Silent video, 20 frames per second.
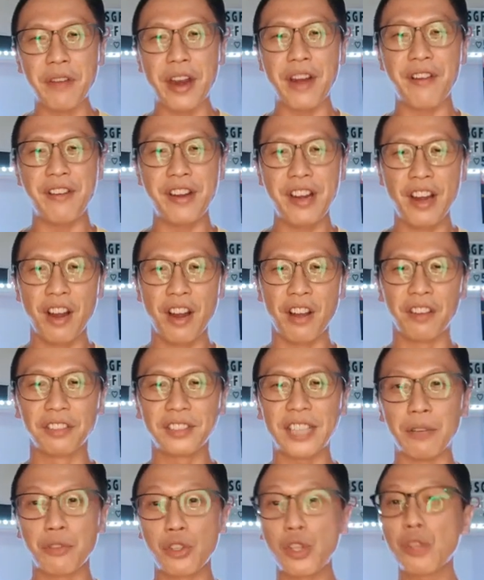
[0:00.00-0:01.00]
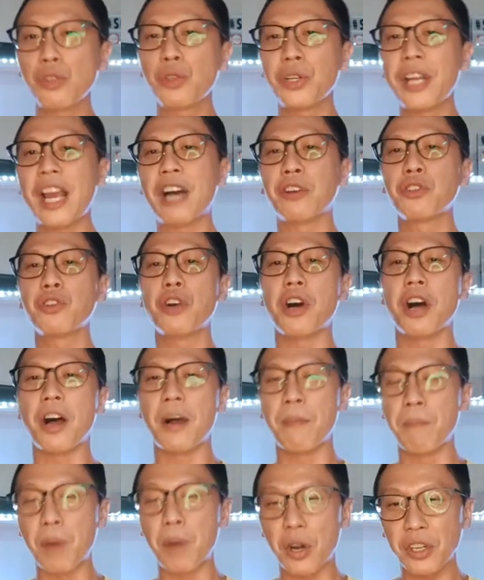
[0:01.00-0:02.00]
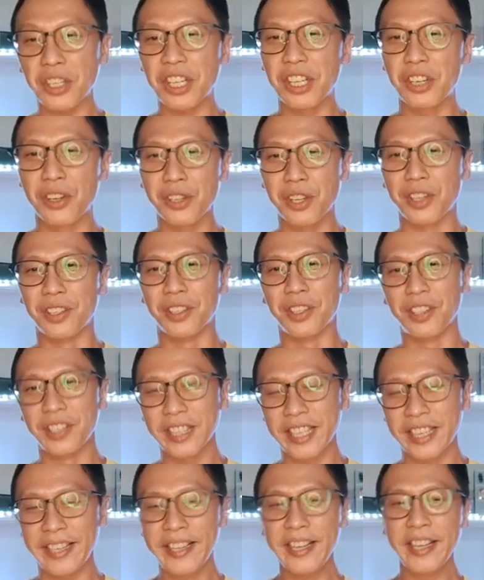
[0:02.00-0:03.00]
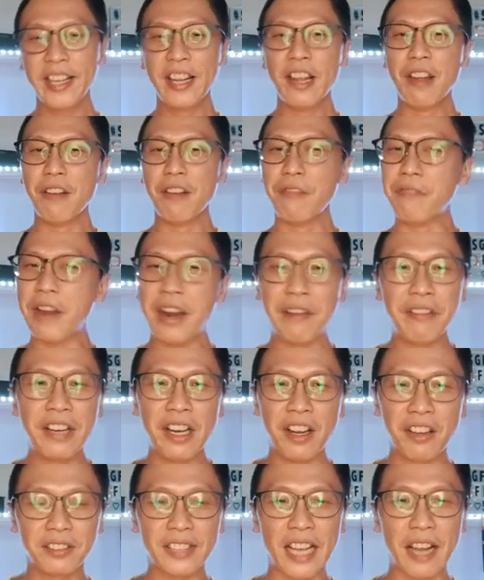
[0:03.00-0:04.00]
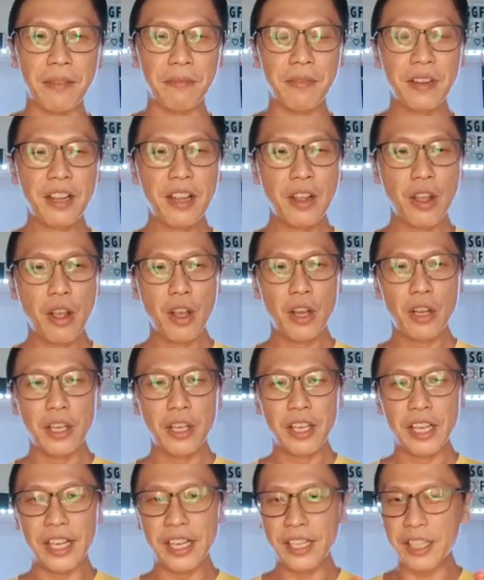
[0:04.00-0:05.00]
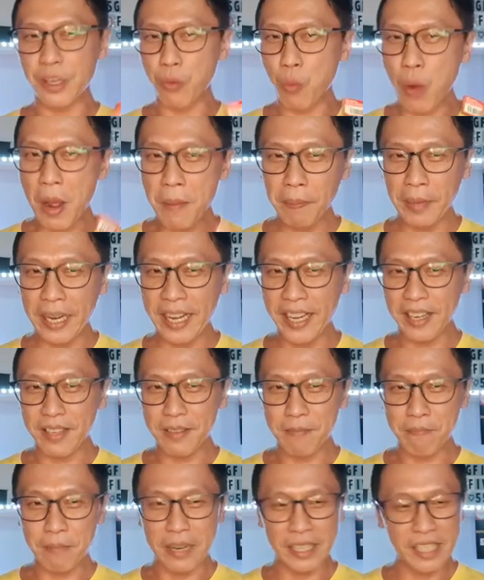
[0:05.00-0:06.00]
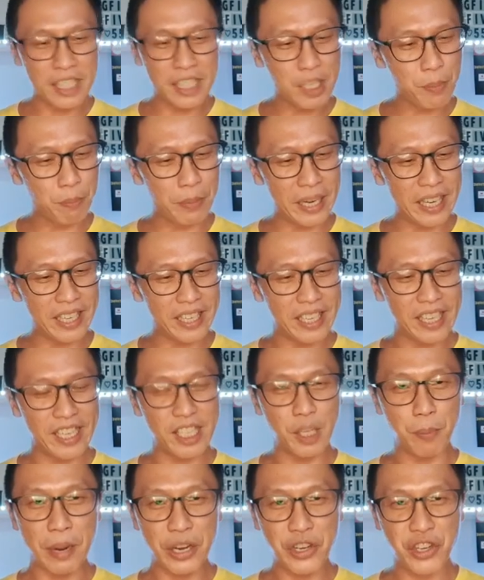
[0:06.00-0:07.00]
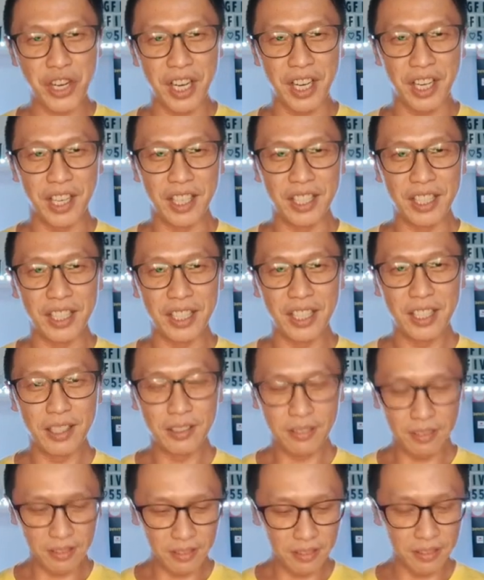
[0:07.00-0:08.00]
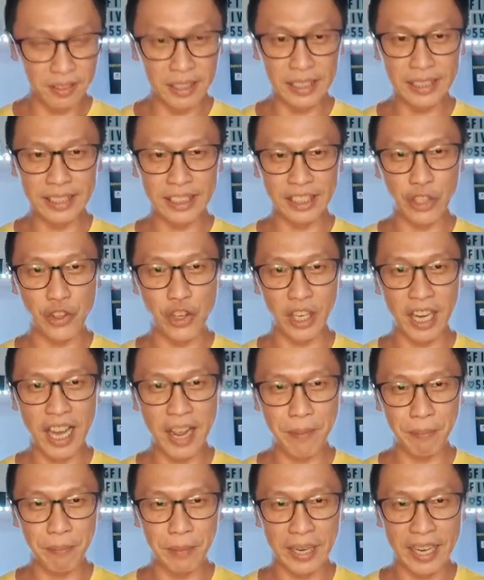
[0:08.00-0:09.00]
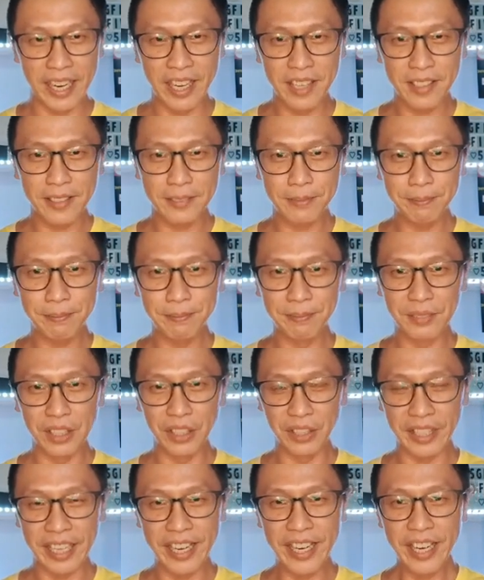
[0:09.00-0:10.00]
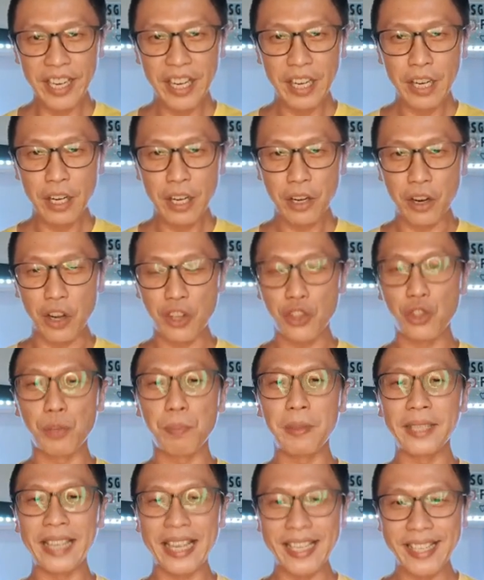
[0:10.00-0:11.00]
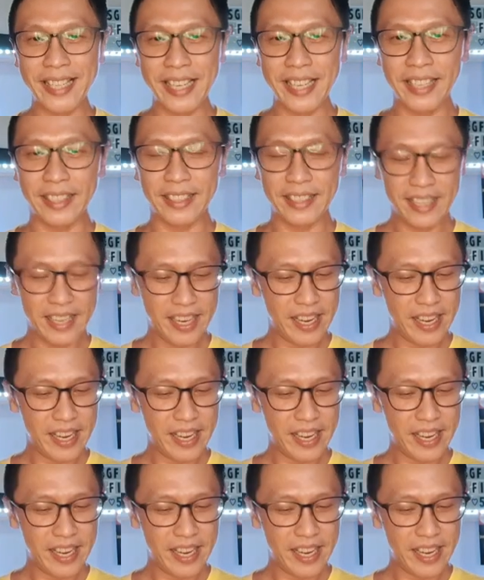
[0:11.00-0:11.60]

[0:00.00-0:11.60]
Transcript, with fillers: very long time. So today I'll do an unboxing also. Okay, very long time. It's a one blade, but this blade is special. This is a Gillette blade. Okay, acid,